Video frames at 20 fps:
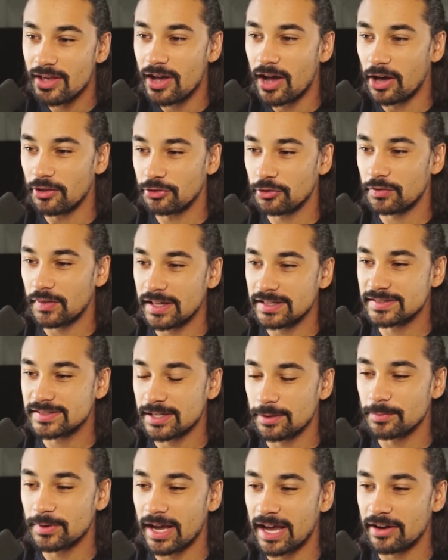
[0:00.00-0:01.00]
other than
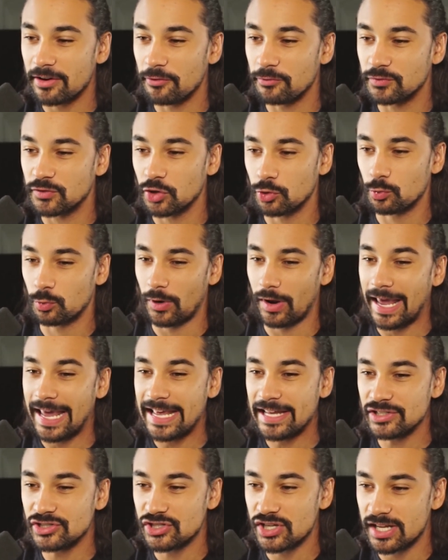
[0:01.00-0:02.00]
some kind of
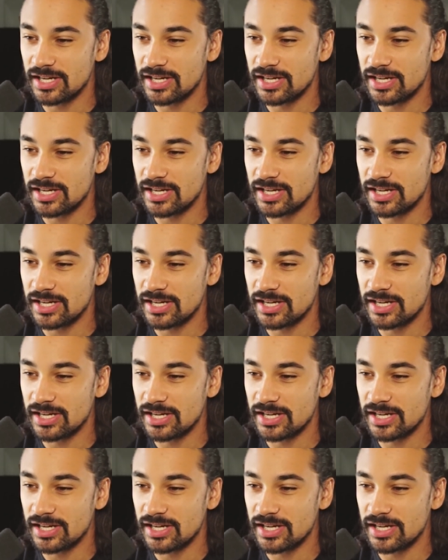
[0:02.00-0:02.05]
deranged